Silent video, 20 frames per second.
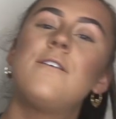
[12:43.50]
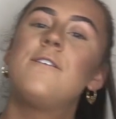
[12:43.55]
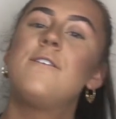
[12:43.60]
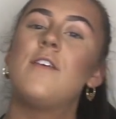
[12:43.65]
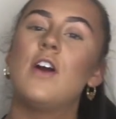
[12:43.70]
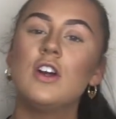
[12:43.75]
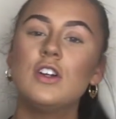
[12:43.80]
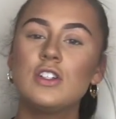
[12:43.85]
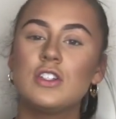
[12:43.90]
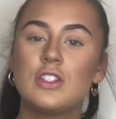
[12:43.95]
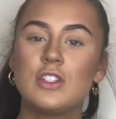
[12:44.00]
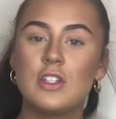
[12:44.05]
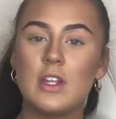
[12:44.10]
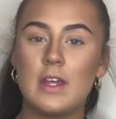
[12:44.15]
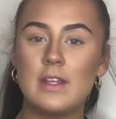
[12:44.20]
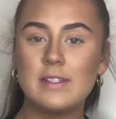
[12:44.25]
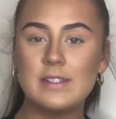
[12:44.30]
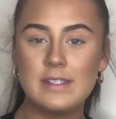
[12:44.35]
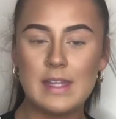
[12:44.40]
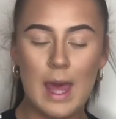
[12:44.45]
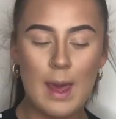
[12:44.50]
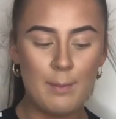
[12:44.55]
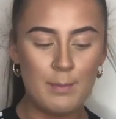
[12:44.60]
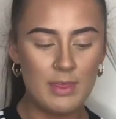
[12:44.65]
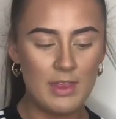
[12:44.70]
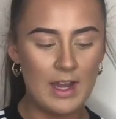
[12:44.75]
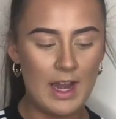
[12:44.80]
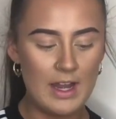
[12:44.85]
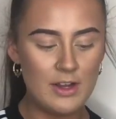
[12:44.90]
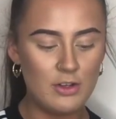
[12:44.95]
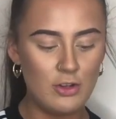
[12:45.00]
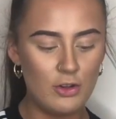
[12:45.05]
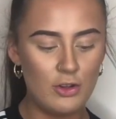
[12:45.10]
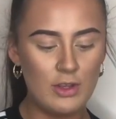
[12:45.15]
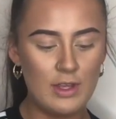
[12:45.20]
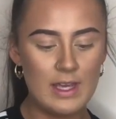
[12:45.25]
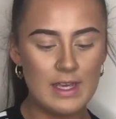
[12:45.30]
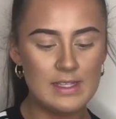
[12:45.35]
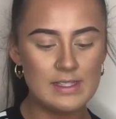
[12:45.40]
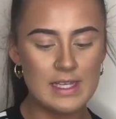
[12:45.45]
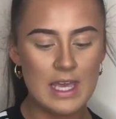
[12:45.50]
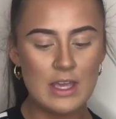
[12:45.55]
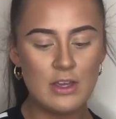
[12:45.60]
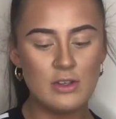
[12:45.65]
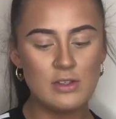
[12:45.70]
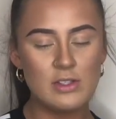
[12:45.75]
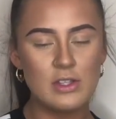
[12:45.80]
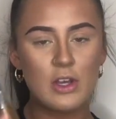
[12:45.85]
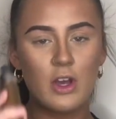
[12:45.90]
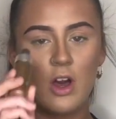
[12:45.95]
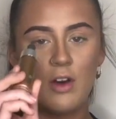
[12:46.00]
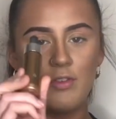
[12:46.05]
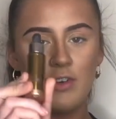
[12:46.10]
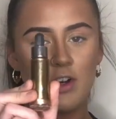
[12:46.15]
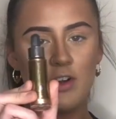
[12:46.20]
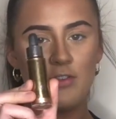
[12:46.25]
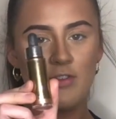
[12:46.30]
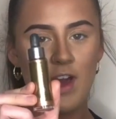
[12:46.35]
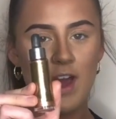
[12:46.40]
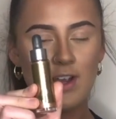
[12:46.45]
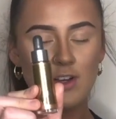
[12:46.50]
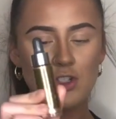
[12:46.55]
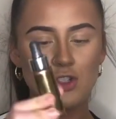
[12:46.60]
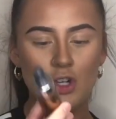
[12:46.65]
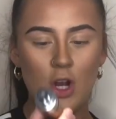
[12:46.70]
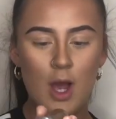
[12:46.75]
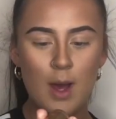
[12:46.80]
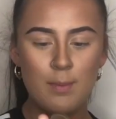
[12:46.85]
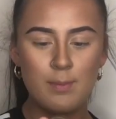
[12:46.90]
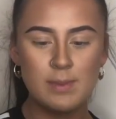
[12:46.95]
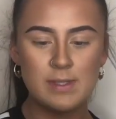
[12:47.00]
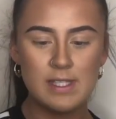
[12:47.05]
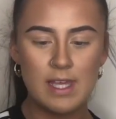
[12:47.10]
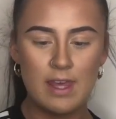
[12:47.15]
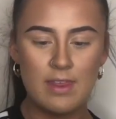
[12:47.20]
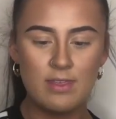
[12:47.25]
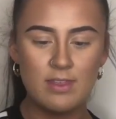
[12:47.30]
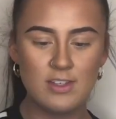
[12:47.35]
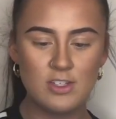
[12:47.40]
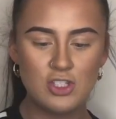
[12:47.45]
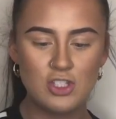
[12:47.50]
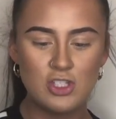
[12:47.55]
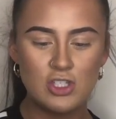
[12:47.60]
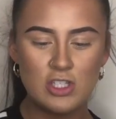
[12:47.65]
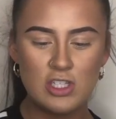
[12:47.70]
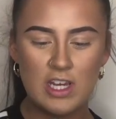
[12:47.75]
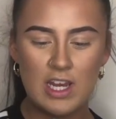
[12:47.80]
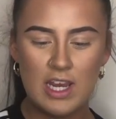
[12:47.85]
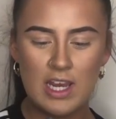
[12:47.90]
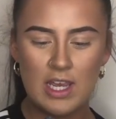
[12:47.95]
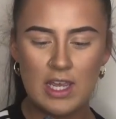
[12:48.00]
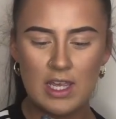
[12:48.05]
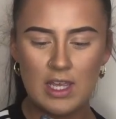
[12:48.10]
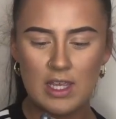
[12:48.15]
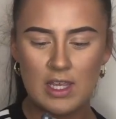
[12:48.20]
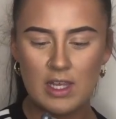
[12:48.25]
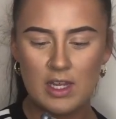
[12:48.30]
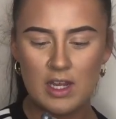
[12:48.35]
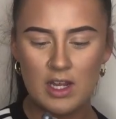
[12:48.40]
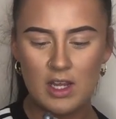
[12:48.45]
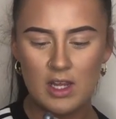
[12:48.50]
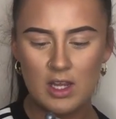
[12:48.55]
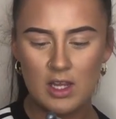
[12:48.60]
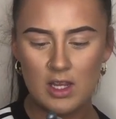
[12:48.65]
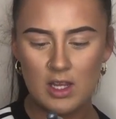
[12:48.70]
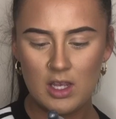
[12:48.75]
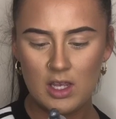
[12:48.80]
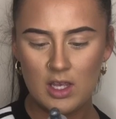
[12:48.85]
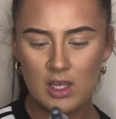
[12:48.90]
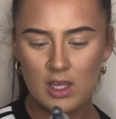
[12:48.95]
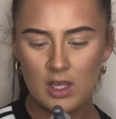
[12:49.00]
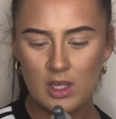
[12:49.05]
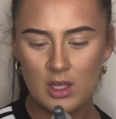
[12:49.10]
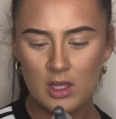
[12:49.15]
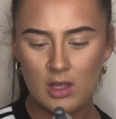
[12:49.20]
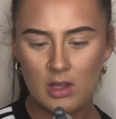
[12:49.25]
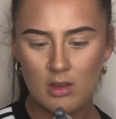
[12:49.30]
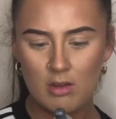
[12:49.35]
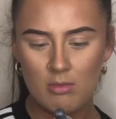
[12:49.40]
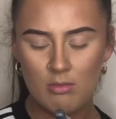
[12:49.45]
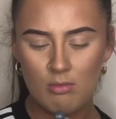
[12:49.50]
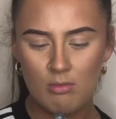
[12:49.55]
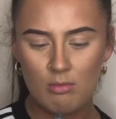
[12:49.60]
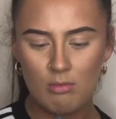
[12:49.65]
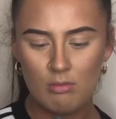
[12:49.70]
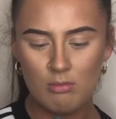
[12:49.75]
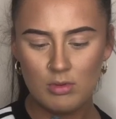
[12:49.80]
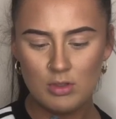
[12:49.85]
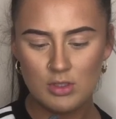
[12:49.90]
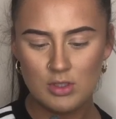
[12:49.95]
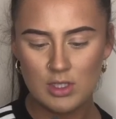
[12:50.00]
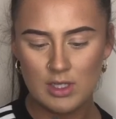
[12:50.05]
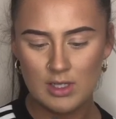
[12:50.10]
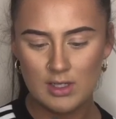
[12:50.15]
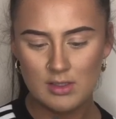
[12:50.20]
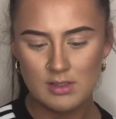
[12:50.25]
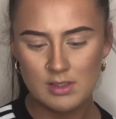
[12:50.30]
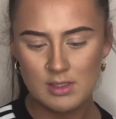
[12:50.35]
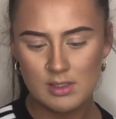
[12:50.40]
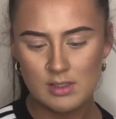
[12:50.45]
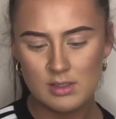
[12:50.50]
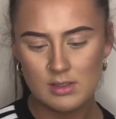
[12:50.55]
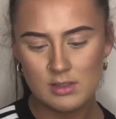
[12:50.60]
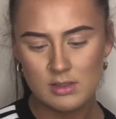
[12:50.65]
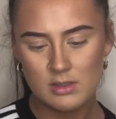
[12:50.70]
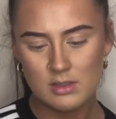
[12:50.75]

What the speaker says: first step that I do is I use the Cover FX drops in the shade, what shade is it?